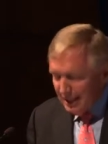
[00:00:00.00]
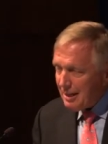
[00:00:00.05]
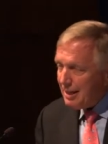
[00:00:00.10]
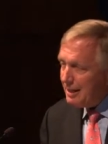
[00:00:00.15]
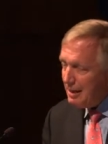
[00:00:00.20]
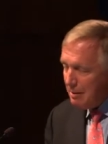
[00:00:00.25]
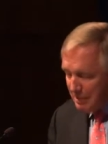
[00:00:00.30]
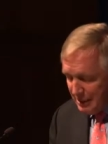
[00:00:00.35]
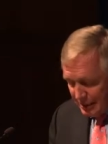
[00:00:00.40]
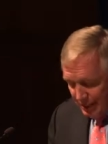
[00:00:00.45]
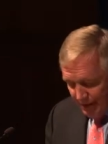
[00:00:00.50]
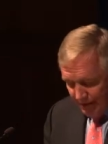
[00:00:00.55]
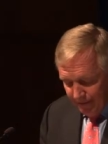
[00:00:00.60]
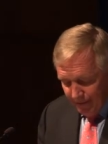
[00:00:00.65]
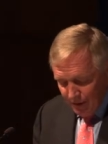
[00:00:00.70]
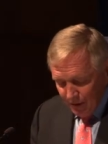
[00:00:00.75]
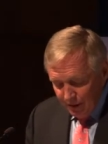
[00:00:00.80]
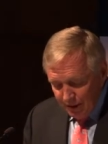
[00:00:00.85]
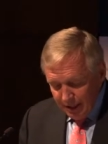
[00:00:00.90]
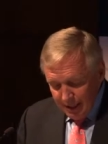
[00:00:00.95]
Let me say a
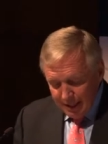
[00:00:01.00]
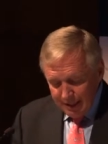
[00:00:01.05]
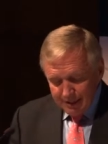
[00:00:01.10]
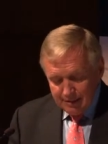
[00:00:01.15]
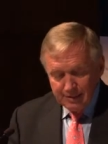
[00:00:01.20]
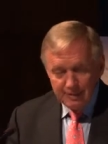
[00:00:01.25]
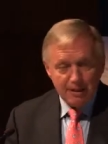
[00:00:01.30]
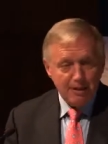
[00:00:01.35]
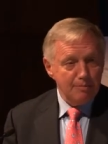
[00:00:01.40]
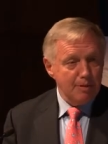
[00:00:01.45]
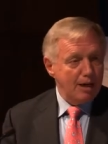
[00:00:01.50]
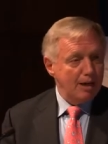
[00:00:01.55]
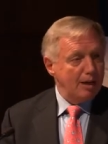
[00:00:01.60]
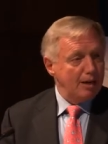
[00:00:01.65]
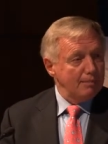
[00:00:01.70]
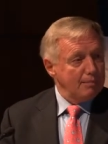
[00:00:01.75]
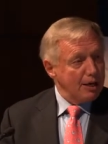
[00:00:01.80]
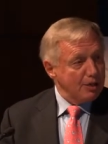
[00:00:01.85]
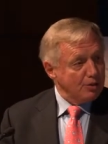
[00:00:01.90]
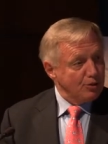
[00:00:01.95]
few things
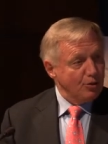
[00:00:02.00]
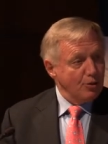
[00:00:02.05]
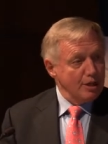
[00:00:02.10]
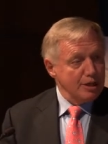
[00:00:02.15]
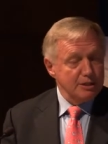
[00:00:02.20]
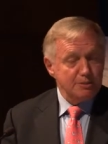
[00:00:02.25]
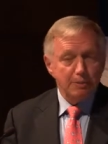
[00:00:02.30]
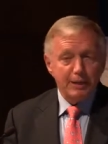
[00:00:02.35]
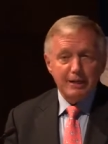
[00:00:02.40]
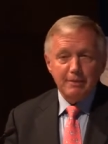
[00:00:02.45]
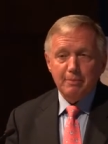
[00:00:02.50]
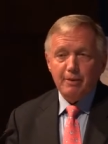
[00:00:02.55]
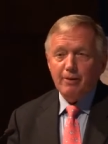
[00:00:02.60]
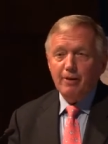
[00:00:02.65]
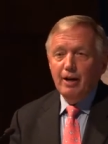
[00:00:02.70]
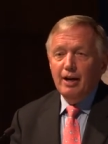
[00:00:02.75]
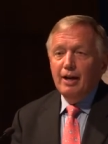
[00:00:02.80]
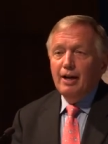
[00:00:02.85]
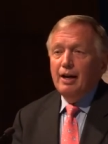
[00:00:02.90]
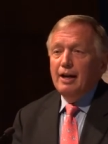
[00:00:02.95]
about Troy's paper
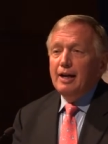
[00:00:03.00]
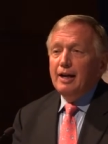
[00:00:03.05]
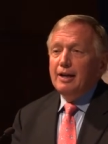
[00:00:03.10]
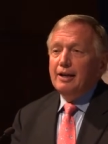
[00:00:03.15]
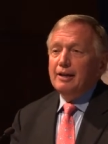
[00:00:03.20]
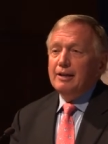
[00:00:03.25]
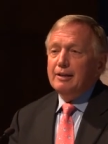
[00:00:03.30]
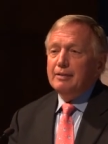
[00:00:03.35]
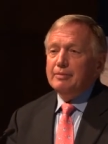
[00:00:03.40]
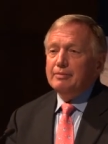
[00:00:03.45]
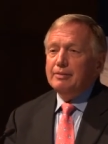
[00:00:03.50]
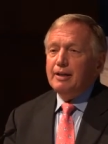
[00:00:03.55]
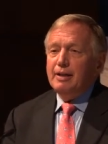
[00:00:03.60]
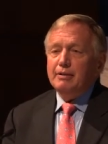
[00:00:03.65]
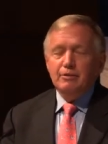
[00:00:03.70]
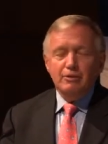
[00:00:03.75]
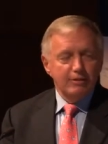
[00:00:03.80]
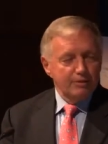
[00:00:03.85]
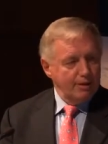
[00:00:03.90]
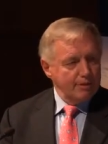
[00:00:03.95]

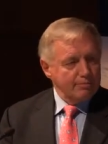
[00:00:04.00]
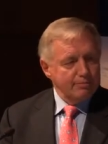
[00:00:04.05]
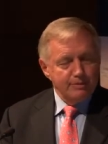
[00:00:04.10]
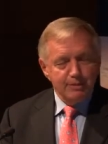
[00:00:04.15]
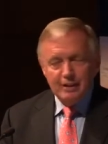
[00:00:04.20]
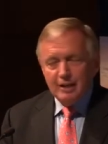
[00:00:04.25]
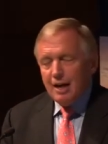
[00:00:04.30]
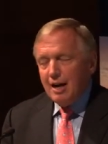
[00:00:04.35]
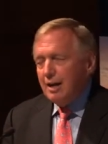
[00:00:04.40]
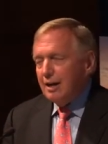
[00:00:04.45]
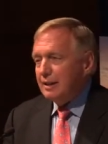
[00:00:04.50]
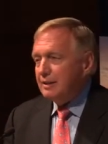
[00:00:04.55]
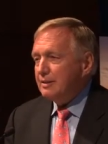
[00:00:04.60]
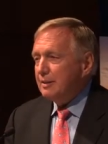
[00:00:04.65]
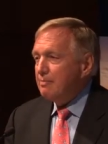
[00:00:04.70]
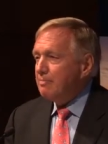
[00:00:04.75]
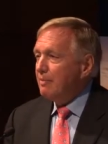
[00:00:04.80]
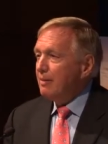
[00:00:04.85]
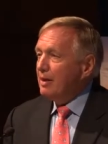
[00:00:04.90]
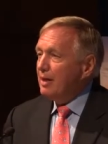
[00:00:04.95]
and your colleagues.
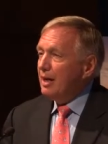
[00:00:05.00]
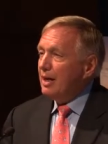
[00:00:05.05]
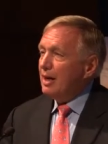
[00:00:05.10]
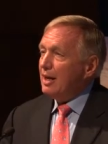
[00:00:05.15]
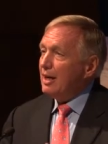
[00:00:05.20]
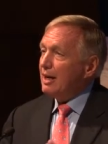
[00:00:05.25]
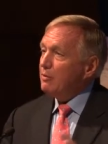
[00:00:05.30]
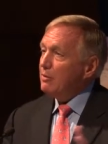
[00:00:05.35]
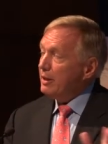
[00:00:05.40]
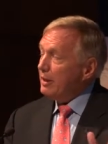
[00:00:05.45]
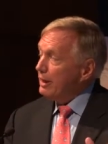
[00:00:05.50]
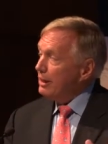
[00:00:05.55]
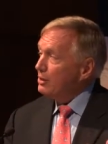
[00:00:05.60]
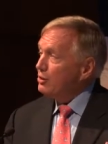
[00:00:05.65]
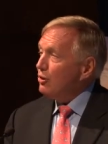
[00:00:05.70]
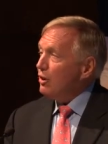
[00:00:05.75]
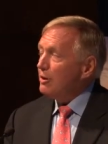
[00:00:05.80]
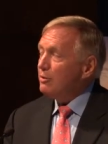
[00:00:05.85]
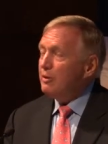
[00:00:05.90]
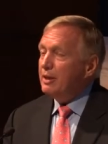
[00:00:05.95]
I really
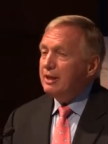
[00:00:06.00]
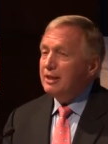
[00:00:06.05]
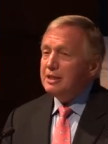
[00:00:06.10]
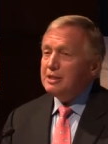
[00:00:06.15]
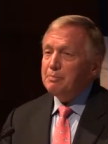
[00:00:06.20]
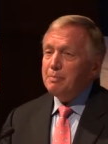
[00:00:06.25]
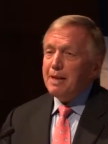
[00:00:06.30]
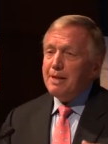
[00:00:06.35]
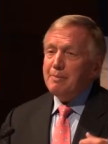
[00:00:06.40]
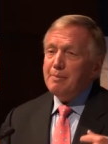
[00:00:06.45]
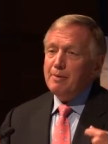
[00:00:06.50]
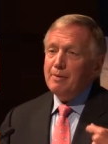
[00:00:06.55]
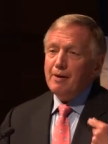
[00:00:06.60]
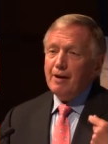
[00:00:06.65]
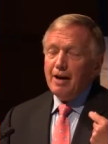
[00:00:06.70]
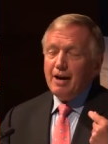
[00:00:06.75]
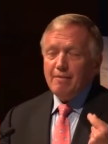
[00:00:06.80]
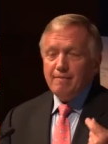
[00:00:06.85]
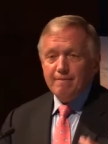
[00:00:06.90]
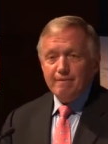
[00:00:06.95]
enjoyed reading this paper.
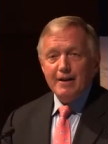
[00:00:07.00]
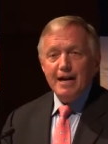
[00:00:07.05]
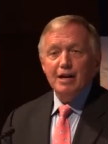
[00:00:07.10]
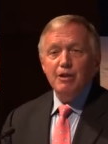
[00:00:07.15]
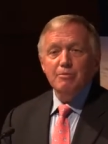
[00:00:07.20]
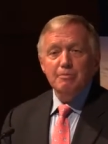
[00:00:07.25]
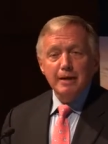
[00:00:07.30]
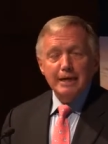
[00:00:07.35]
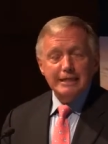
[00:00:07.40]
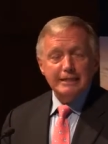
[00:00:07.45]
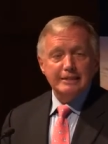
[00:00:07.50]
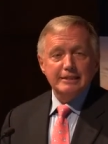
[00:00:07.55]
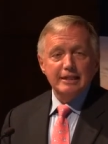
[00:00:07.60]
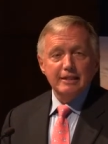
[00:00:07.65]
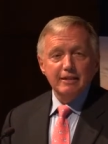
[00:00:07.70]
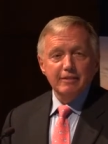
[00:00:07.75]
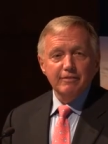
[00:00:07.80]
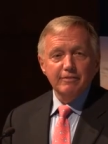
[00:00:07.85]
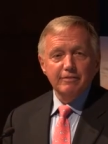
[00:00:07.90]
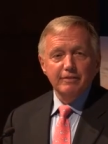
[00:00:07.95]
I found
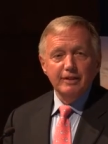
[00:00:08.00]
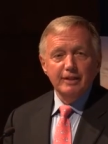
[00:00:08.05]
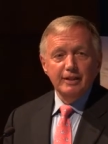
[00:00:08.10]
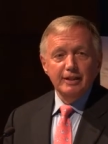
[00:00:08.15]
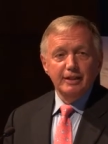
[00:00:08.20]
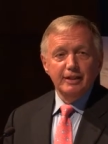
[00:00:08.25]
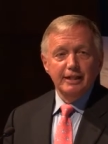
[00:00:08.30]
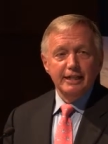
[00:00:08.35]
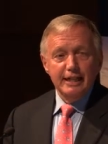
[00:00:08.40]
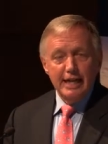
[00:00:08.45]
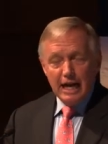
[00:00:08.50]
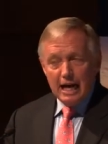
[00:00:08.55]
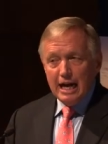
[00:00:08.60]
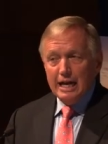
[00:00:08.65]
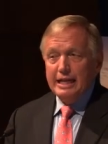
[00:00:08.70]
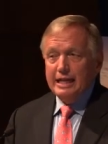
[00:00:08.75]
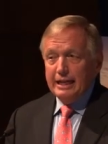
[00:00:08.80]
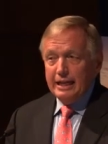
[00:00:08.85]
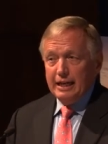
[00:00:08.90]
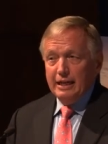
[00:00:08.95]
myself
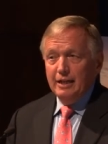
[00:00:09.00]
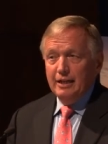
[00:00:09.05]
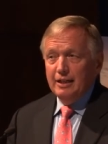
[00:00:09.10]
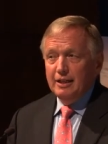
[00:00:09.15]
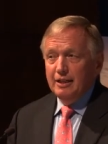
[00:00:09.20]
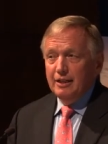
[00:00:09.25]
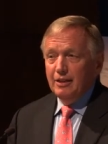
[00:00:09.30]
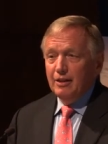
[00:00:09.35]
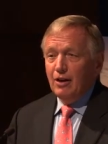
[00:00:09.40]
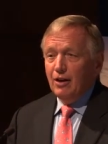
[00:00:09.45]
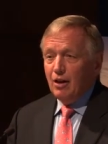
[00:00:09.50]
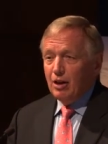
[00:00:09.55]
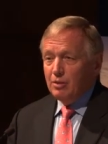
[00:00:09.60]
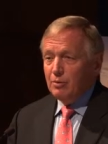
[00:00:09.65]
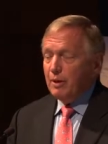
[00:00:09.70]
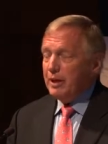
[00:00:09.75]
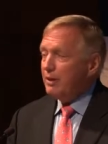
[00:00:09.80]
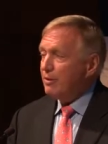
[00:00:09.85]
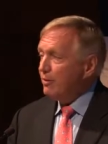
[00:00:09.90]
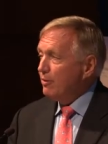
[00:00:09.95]
nodding all the
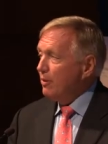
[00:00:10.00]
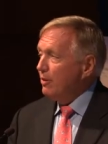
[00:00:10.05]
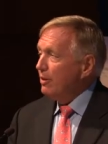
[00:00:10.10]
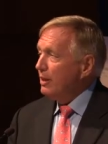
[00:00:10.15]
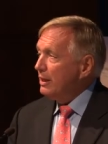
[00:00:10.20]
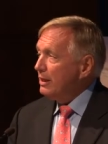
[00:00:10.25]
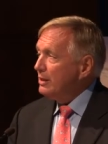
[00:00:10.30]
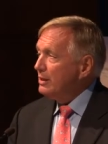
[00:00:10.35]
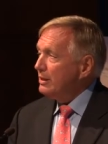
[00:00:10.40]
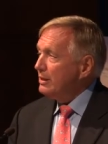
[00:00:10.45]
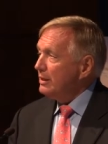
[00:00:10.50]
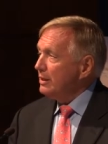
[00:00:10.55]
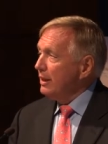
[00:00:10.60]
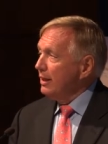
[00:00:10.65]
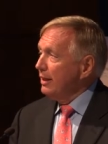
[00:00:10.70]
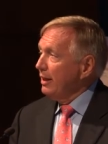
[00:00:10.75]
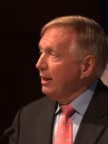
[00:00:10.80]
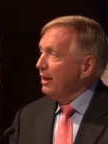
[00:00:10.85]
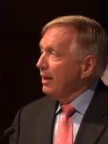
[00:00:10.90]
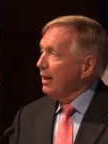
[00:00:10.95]
way through this
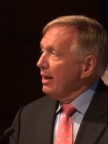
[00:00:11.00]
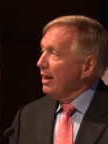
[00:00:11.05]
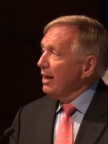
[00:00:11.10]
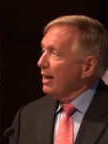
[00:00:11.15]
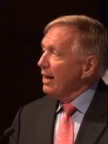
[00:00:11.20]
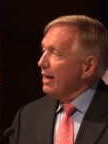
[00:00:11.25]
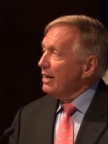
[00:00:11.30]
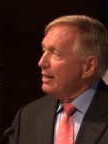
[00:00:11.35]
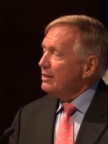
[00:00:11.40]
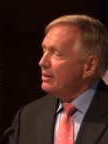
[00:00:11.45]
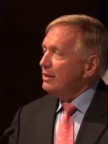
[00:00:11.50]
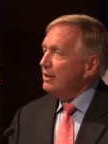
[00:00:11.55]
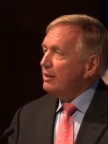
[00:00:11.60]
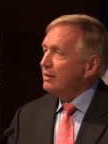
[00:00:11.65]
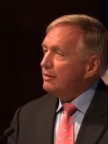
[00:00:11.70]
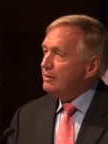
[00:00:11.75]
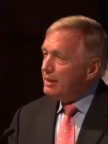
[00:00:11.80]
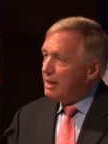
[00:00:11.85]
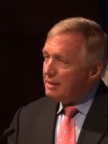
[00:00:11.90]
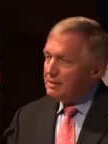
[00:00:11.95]
as
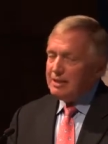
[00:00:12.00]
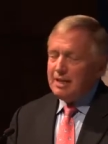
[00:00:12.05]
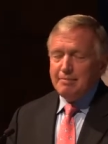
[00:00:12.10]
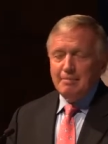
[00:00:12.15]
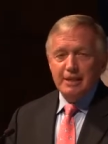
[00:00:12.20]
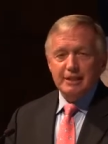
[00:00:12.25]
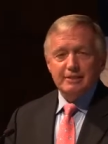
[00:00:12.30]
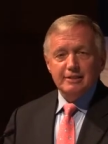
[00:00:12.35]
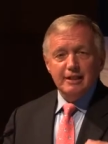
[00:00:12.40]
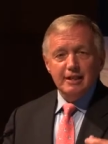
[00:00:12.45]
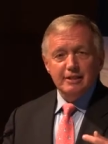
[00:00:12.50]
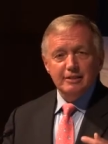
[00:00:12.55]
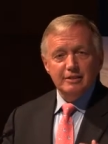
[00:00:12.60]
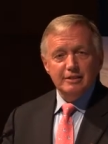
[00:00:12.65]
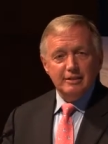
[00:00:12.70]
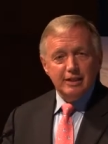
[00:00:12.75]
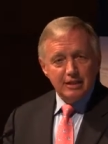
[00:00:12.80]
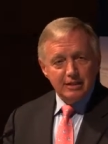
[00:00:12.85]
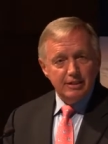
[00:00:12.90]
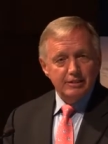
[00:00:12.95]
to, yes, that makes
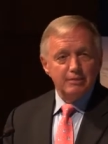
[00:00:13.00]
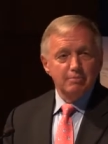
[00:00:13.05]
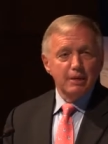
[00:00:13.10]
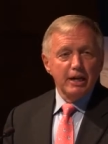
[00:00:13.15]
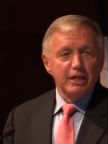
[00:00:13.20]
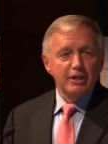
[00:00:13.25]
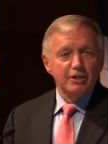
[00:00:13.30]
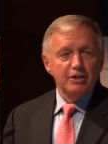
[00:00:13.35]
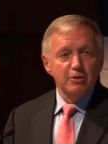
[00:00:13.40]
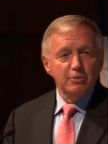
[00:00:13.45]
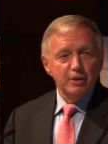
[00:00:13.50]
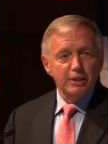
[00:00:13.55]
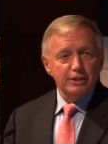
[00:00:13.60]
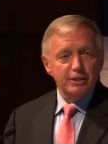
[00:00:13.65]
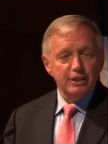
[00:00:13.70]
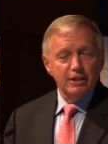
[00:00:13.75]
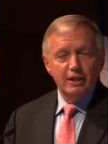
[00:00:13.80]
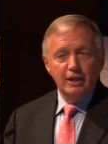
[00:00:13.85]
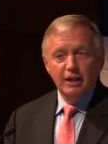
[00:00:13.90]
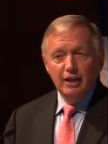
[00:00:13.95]
sense. That's my
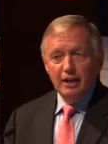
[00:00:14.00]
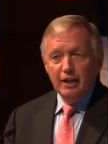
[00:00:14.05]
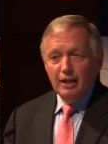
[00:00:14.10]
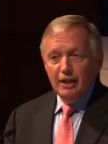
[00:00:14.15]
intuition.